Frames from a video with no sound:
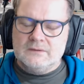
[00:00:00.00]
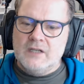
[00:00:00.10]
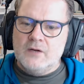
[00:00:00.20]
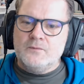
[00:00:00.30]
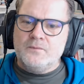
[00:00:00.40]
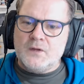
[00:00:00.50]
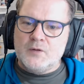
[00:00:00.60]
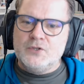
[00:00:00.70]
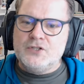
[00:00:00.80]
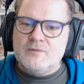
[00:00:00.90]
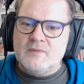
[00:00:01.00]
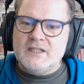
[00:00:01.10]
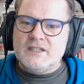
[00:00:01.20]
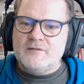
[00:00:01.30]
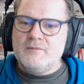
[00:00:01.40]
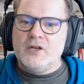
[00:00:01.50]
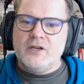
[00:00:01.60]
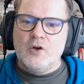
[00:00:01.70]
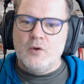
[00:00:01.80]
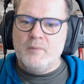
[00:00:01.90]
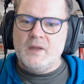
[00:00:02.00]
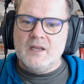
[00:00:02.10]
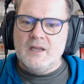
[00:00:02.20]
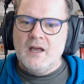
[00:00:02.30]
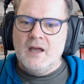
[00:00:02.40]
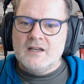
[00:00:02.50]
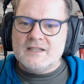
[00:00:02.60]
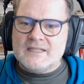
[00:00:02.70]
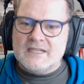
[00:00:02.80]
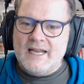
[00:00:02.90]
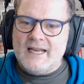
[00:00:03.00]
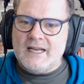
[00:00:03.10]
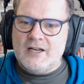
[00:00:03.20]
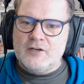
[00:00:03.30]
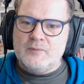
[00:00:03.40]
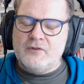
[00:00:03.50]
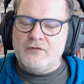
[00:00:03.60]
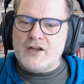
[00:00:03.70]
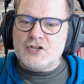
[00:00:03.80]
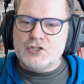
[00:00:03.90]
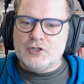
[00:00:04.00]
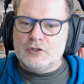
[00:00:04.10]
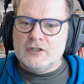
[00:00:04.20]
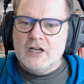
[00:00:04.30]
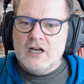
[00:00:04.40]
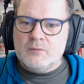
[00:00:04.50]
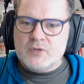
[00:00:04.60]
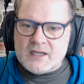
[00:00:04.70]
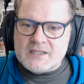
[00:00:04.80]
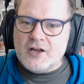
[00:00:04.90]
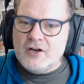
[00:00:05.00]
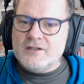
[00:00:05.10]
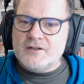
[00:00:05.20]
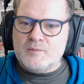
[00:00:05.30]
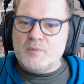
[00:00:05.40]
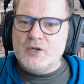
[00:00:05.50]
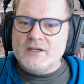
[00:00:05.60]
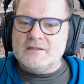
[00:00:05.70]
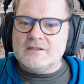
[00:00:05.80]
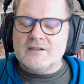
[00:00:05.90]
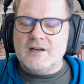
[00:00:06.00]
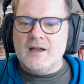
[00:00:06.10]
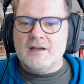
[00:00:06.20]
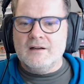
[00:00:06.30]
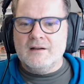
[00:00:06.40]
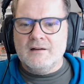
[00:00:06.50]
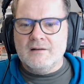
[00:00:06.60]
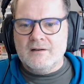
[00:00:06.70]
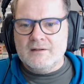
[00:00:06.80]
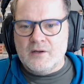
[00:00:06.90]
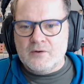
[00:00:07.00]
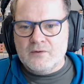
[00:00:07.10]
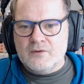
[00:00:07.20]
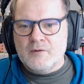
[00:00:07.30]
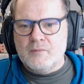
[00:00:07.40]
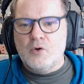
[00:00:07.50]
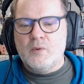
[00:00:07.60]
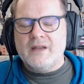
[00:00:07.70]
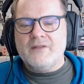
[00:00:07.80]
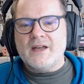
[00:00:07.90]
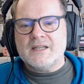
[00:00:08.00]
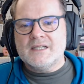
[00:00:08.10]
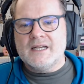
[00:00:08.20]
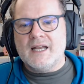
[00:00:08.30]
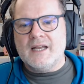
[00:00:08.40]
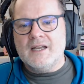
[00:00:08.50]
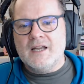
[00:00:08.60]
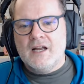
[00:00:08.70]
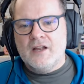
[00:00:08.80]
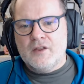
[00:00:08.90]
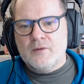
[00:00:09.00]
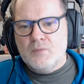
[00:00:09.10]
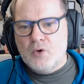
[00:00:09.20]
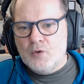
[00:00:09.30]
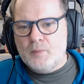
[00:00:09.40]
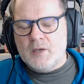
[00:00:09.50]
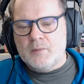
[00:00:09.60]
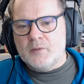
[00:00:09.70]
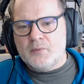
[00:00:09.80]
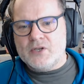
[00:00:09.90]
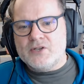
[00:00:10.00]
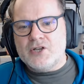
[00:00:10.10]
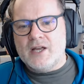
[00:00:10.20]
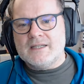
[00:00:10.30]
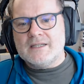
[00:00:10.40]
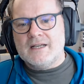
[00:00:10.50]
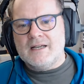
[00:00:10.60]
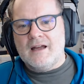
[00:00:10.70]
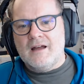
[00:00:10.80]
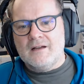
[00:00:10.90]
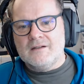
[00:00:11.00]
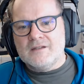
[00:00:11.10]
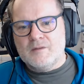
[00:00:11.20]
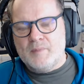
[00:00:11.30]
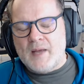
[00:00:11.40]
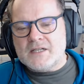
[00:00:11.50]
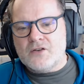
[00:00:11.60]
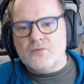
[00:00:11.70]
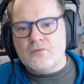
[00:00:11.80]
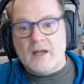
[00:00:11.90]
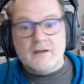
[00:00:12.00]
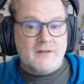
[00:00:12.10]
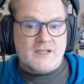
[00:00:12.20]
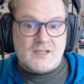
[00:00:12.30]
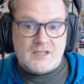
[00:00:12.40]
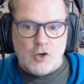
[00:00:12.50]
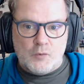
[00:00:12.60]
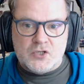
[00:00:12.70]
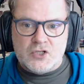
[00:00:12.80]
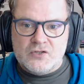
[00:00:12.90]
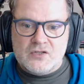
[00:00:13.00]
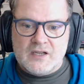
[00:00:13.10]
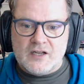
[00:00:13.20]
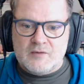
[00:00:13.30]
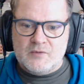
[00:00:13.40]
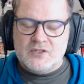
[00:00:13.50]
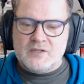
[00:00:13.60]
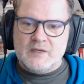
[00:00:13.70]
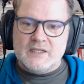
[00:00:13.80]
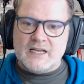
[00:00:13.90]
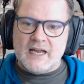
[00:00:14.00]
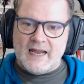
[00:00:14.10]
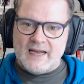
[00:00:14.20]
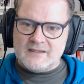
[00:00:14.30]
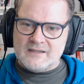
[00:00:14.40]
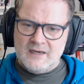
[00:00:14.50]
you know, community media might not be slick and professional, but that's kind of the point. And you know, the more we invest in it, the more people appreciate it and the better and this is the opportunity that community media has